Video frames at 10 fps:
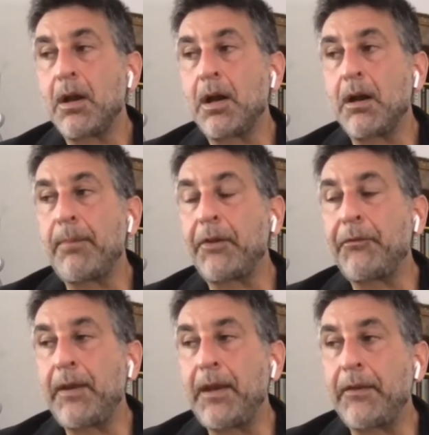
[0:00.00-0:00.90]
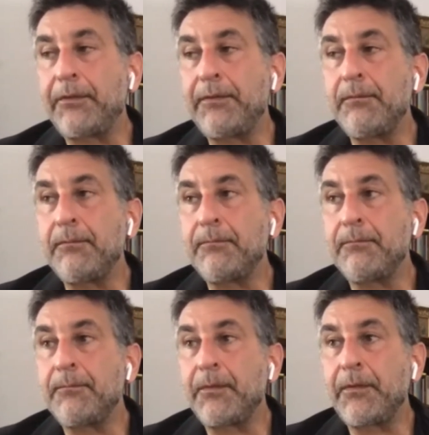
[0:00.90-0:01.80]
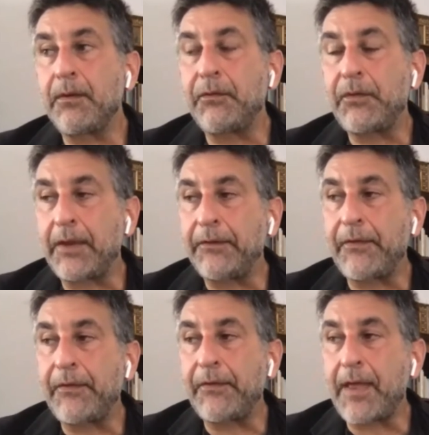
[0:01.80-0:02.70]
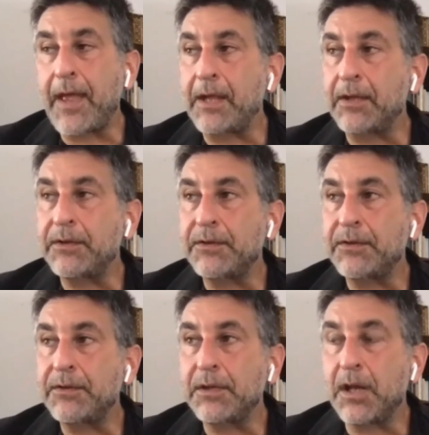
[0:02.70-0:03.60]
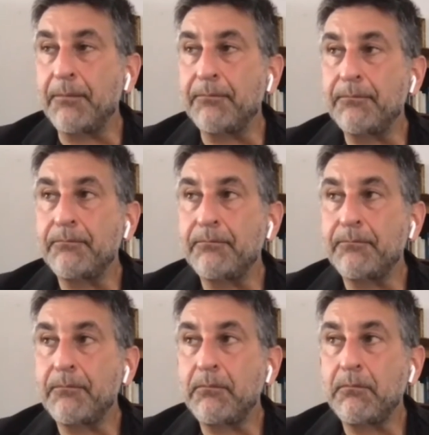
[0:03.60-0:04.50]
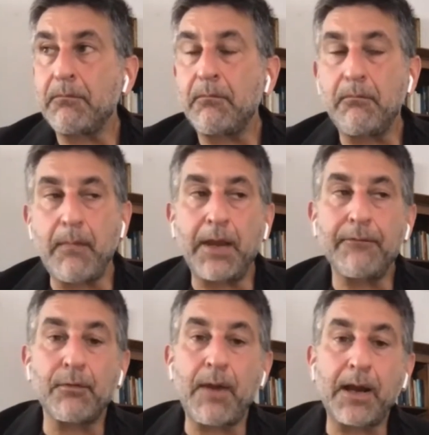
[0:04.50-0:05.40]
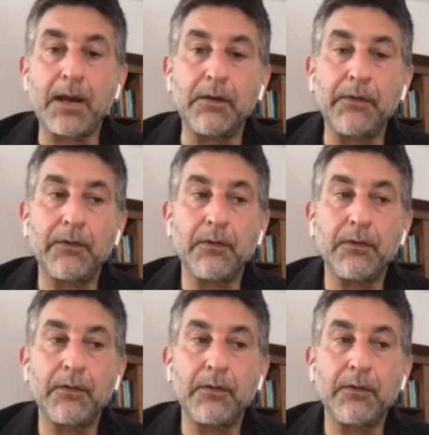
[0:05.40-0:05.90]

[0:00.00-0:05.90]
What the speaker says: BuzzFeed says that many of the records